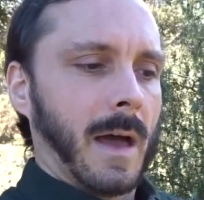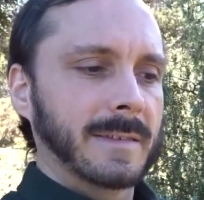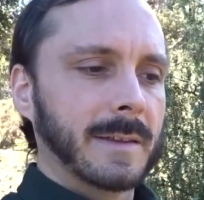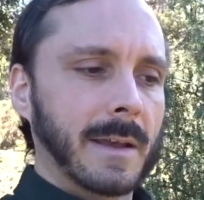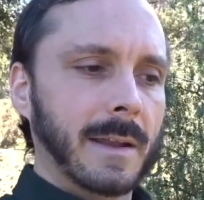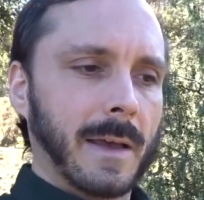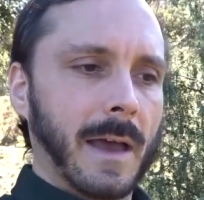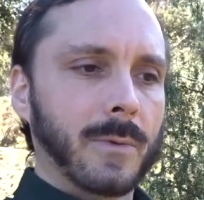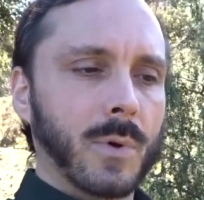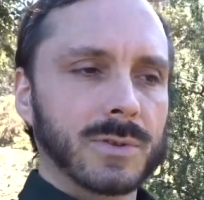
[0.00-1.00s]
As I said,
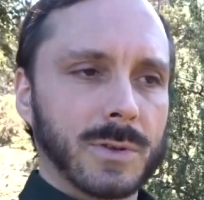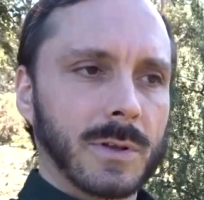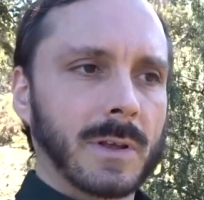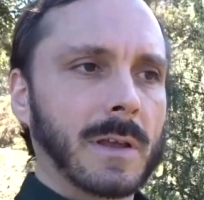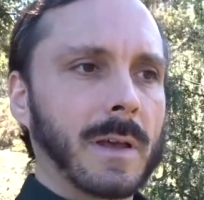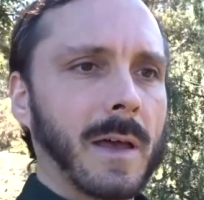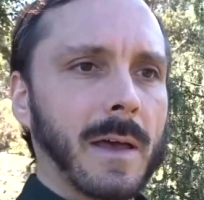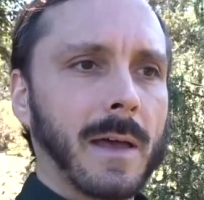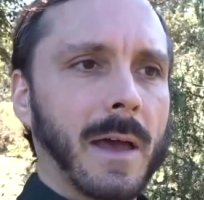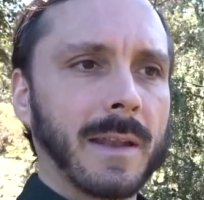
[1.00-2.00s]
I wrote
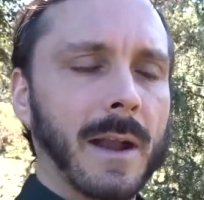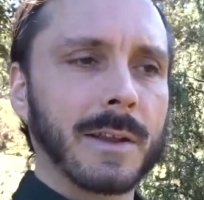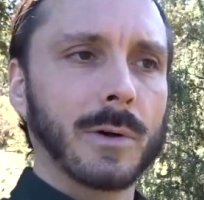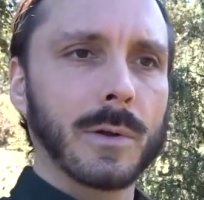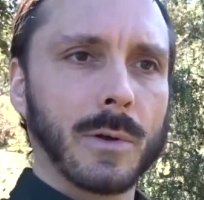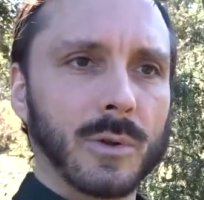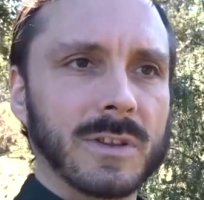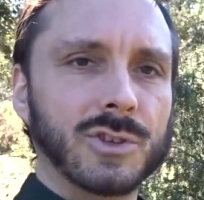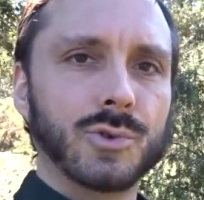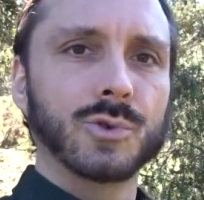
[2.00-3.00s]
an article on
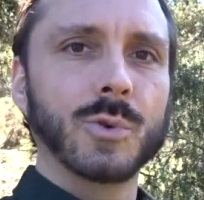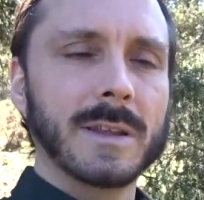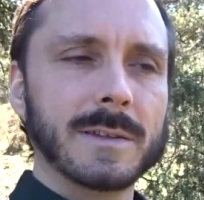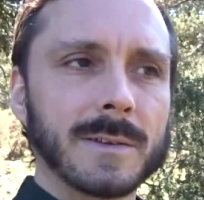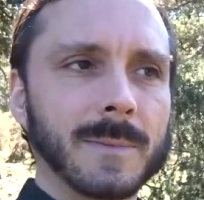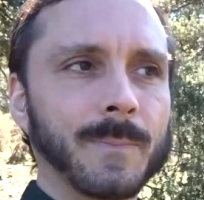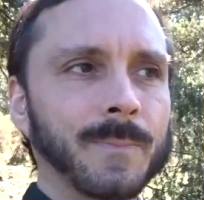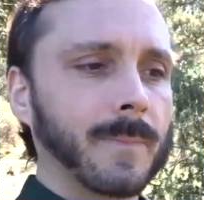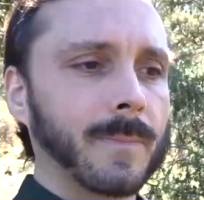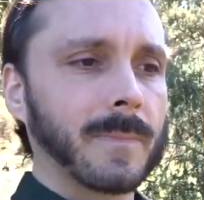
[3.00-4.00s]
the two trees
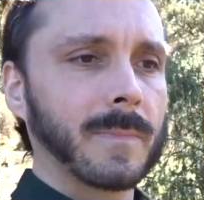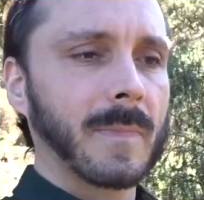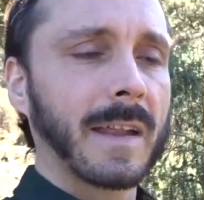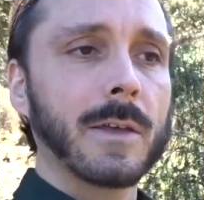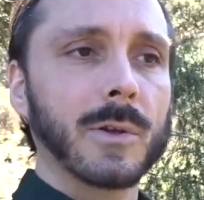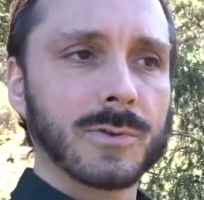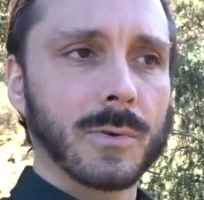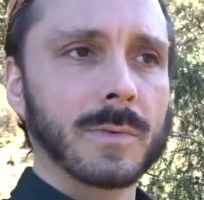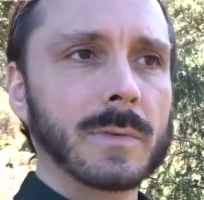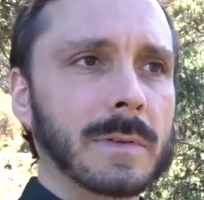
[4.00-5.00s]
and I
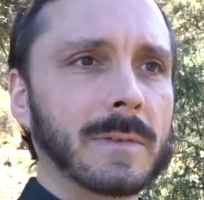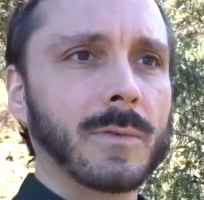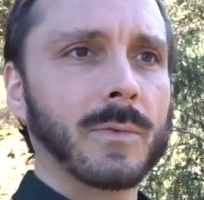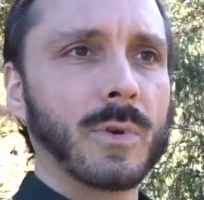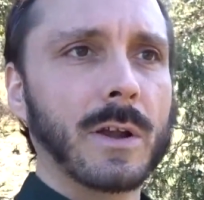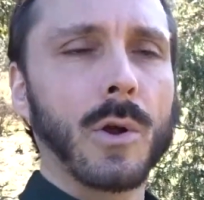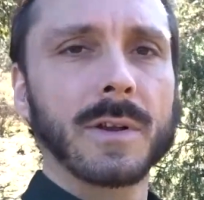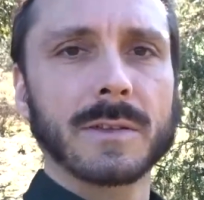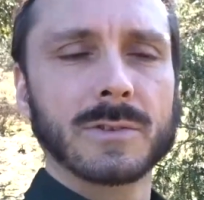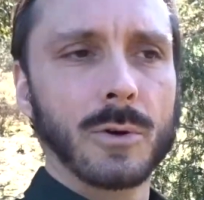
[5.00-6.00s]
also
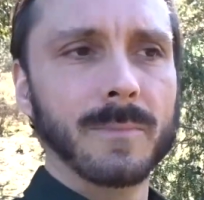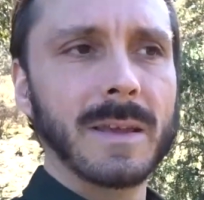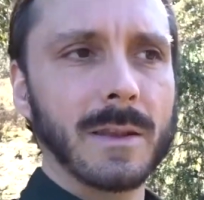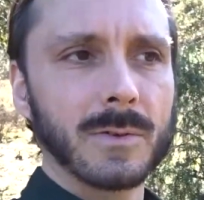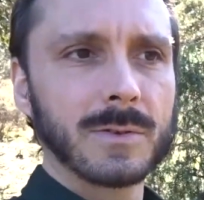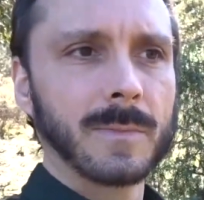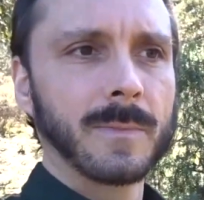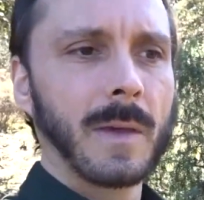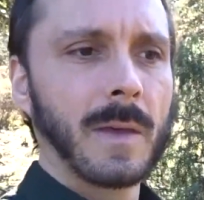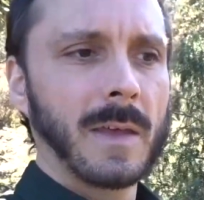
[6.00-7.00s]
recorded some videos
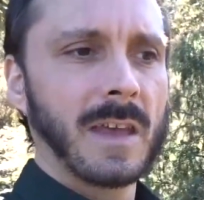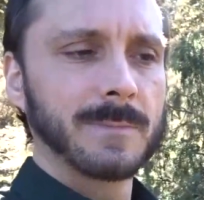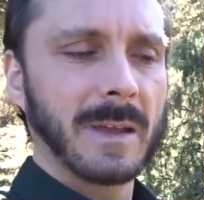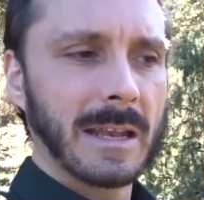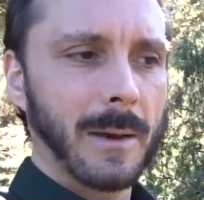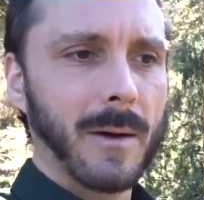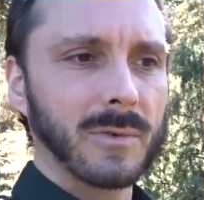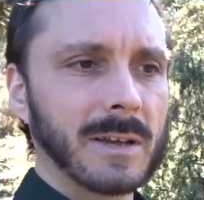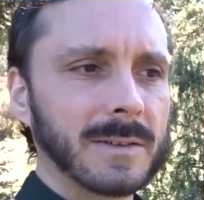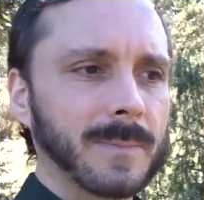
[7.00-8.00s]
speaking
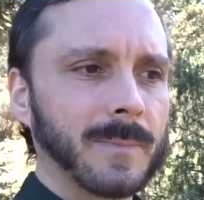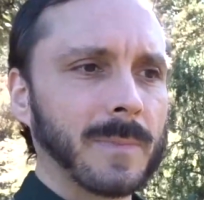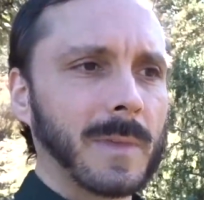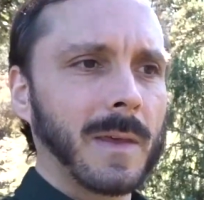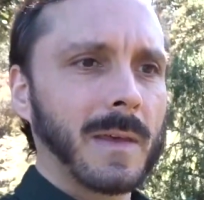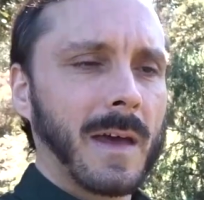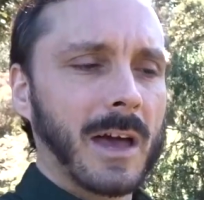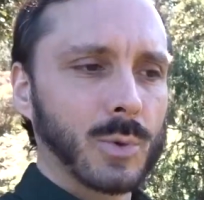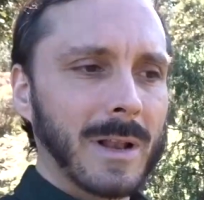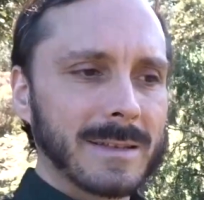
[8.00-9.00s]
about that
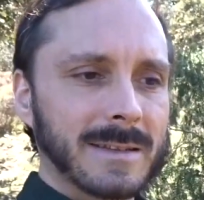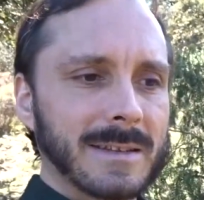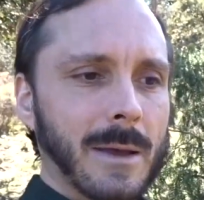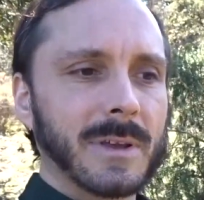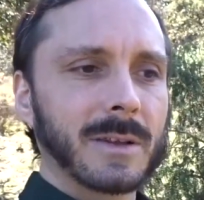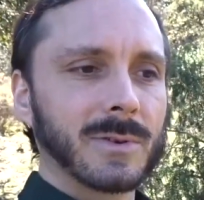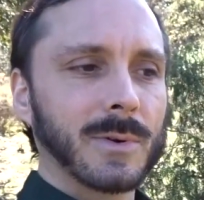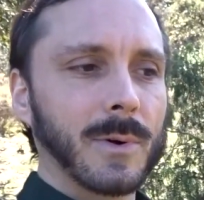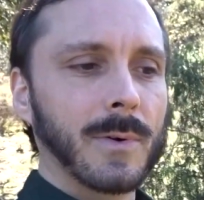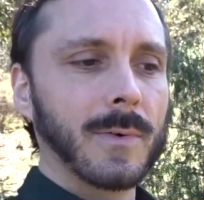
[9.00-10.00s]
as well as the subject
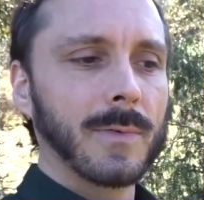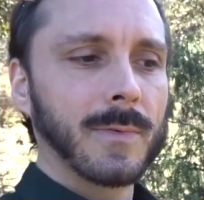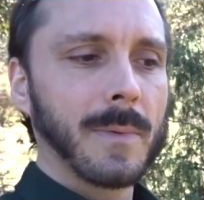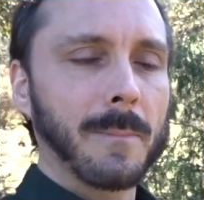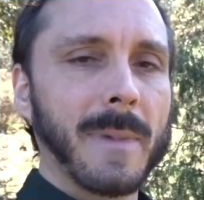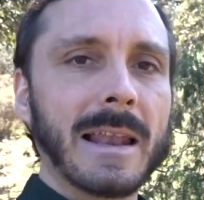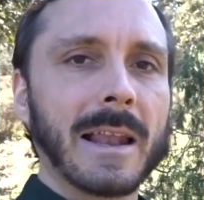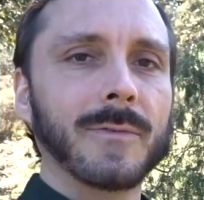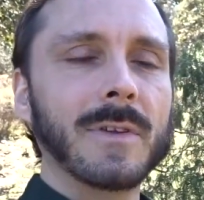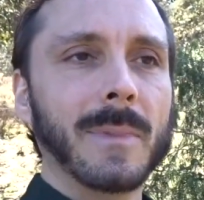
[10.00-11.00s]
of male
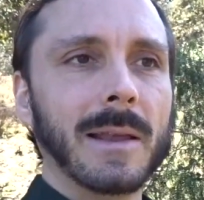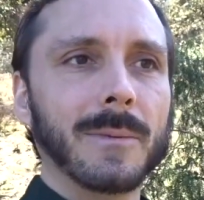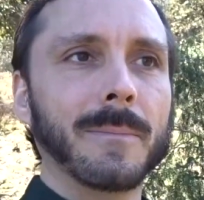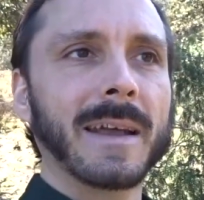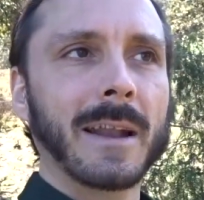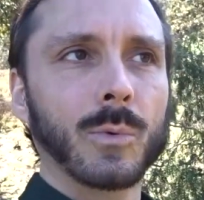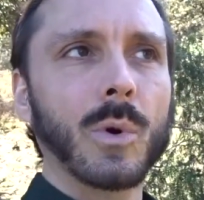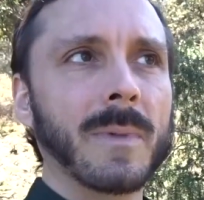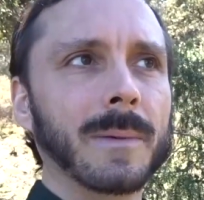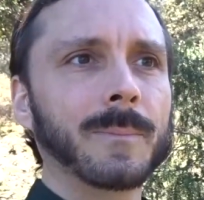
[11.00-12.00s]
and female, man and
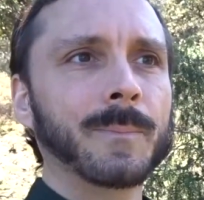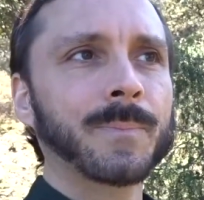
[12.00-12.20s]
woman.